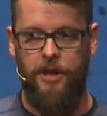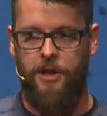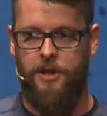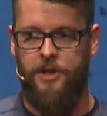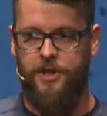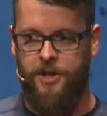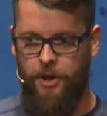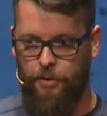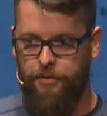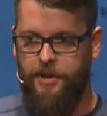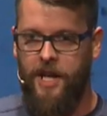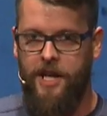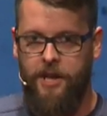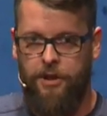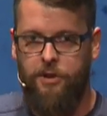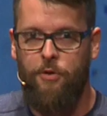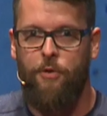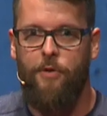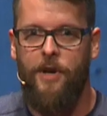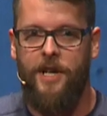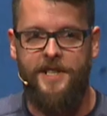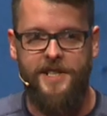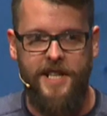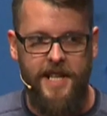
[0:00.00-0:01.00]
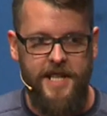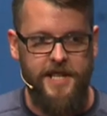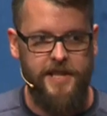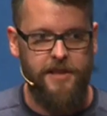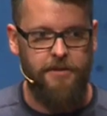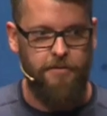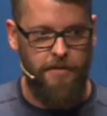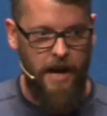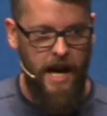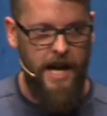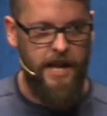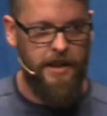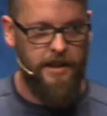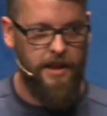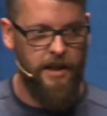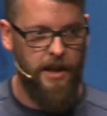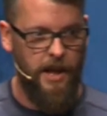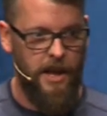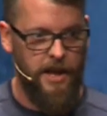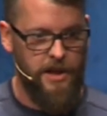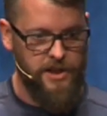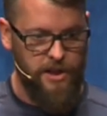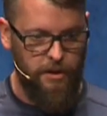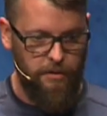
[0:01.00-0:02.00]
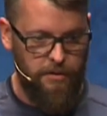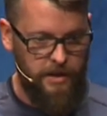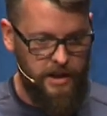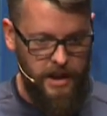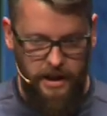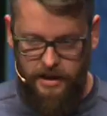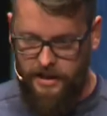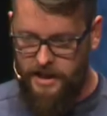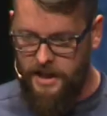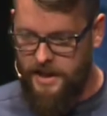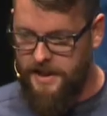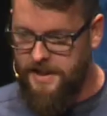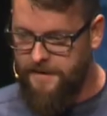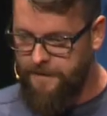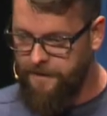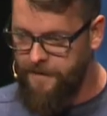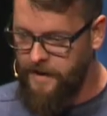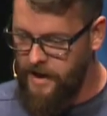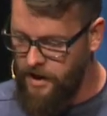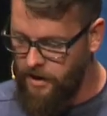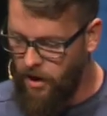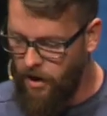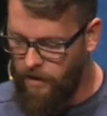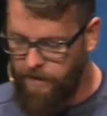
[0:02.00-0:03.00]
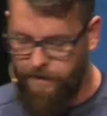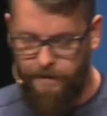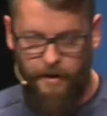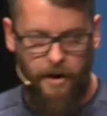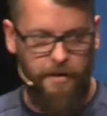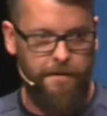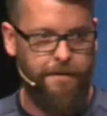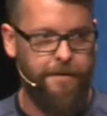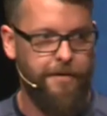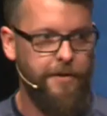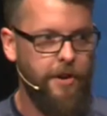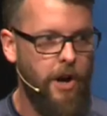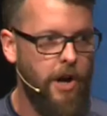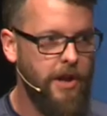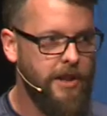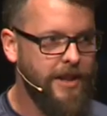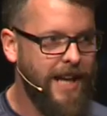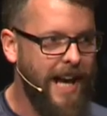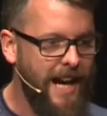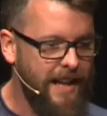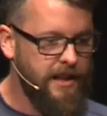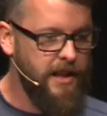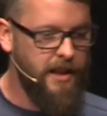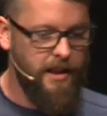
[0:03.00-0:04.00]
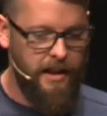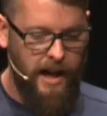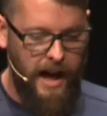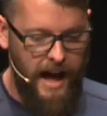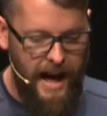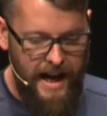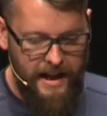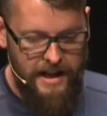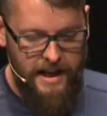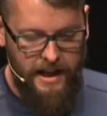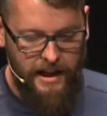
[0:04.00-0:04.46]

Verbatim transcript: So they do exist, right? So th this fear of, of not getting any